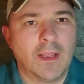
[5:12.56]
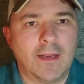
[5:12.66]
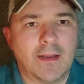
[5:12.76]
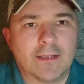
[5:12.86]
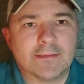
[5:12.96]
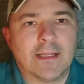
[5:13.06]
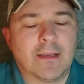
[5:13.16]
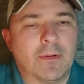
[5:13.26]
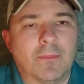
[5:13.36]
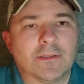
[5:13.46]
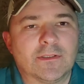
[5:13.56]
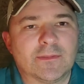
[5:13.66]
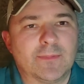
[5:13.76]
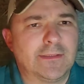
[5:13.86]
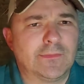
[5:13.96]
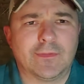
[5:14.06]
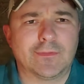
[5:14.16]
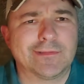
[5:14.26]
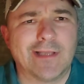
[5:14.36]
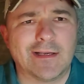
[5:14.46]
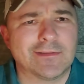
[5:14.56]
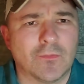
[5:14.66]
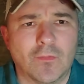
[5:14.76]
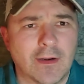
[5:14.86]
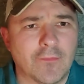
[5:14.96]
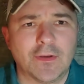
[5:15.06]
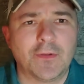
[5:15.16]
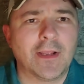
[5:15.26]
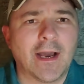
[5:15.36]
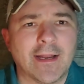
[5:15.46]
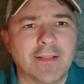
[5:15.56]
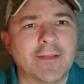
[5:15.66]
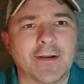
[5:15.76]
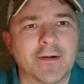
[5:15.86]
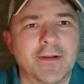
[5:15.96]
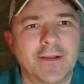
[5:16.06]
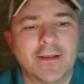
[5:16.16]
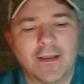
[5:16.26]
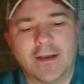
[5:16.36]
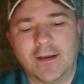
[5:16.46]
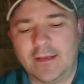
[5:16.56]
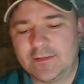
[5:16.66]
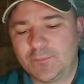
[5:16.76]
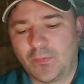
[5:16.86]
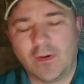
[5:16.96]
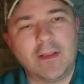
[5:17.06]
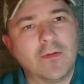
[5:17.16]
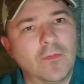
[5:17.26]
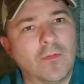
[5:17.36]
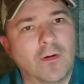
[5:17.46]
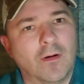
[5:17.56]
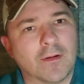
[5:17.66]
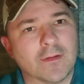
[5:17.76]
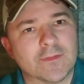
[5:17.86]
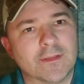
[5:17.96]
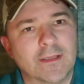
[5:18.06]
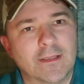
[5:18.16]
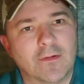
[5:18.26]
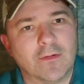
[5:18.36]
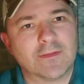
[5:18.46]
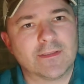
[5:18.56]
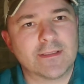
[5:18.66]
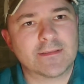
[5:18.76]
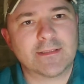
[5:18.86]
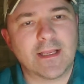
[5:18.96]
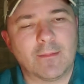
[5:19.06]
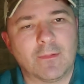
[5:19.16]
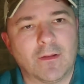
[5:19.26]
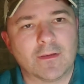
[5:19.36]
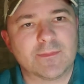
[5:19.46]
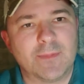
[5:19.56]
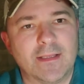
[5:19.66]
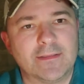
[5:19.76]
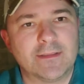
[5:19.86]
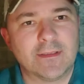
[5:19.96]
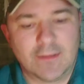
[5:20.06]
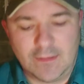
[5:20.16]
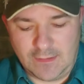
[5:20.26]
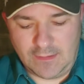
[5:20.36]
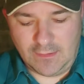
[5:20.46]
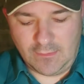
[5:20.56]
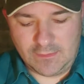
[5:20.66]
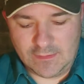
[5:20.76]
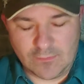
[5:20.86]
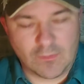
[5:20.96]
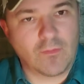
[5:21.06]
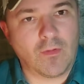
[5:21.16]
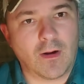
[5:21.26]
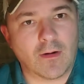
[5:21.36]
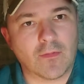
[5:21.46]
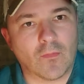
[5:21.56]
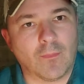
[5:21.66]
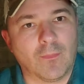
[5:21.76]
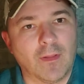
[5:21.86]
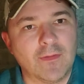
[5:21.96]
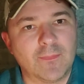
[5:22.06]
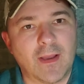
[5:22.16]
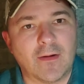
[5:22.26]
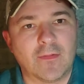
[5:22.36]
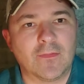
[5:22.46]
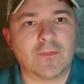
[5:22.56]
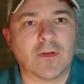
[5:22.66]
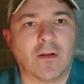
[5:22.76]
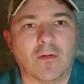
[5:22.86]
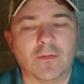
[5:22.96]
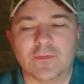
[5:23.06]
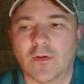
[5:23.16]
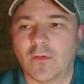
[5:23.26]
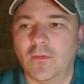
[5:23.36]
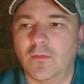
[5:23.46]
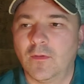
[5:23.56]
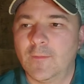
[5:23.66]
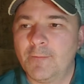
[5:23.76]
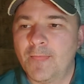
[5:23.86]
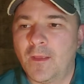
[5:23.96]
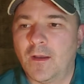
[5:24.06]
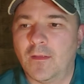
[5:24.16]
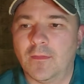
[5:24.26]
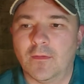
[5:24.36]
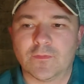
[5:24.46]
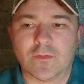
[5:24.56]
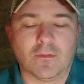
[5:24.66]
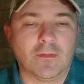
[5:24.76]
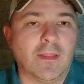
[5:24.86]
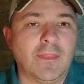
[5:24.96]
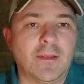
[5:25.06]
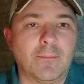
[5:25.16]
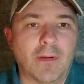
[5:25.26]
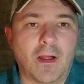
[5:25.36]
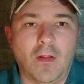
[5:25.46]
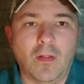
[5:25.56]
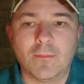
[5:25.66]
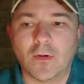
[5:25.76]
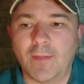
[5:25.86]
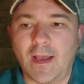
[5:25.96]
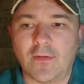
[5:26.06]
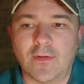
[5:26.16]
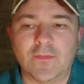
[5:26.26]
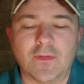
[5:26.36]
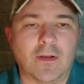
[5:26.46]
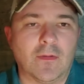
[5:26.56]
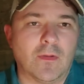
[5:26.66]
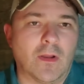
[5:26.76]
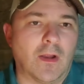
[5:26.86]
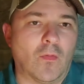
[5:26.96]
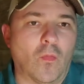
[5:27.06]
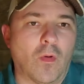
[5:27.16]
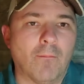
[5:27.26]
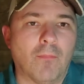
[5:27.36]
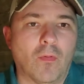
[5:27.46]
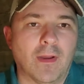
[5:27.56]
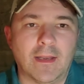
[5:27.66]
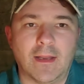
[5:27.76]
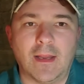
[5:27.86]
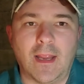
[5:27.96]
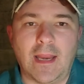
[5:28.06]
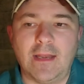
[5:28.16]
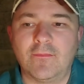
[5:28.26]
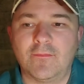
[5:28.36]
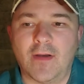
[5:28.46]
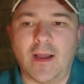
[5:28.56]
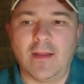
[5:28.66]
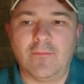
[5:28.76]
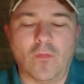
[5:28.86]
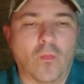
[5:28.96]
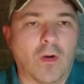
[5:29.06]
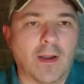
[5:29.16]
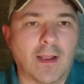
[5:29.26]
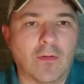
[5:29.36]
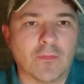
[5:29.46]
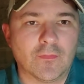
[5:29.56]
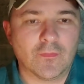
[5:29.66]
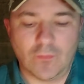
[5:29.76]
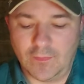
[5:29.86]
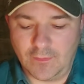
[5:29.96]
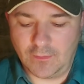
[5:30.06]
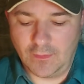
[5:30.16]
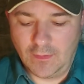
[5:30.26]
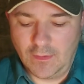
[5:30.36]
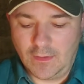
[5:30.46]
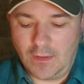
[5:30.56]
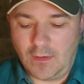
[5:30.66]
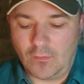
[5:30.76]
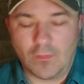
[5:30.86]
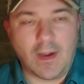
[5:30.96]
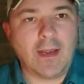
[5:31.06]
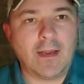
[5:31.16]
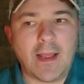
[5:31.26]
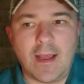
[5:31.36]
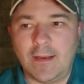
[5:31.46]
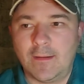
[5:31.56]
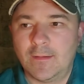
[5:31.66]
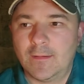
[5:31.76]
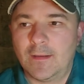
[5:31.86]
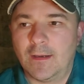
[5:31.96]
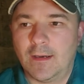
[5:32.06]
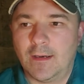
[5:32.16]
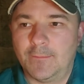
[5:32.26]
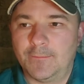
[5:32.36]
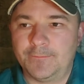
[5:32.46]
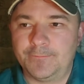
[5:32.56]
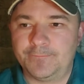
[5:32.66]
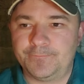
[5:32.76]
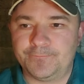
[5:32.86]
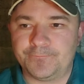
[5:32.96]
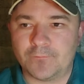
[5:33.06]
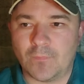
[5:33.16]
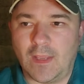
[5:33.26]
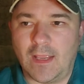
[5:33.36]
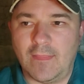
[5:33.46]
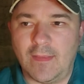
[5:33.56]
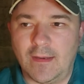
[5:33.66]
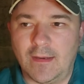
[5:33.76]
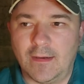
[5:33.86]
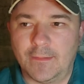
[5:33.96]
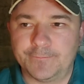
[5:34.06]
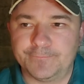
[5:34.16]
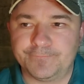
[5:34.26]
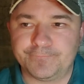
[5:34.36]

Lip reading: and not take up a bunch of space with your socks or whatever you got in there. It's pretty cool, honestly, because it doesn't take up a lot of space. It doesn't require to replace batteries. It's got all internal. Those are lithium polymer batteries at 1.85 watt hours is what they're rated at. And then